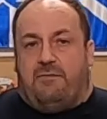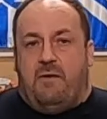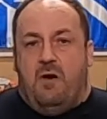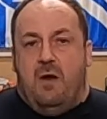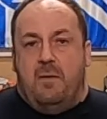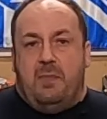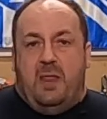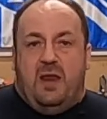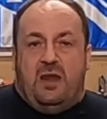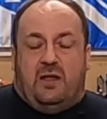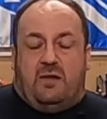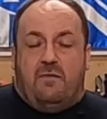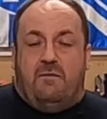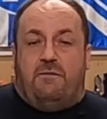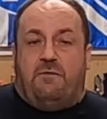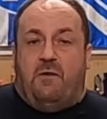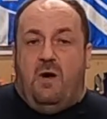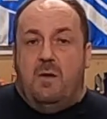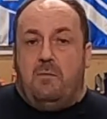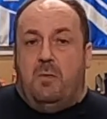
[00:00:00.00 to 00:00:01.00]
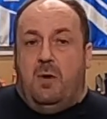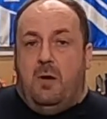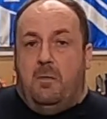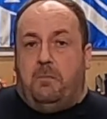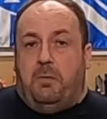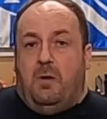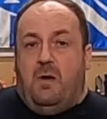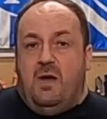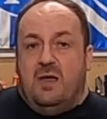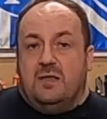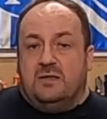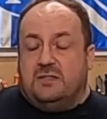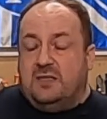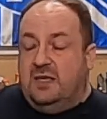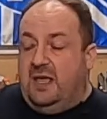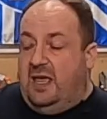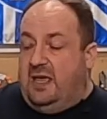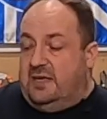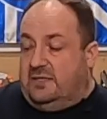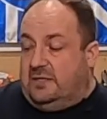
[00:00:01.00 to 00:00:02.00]
through them, then you can find what appliance
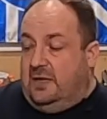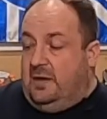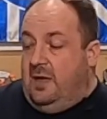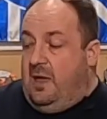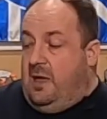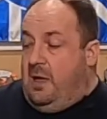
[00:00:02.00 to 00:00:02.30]
it is.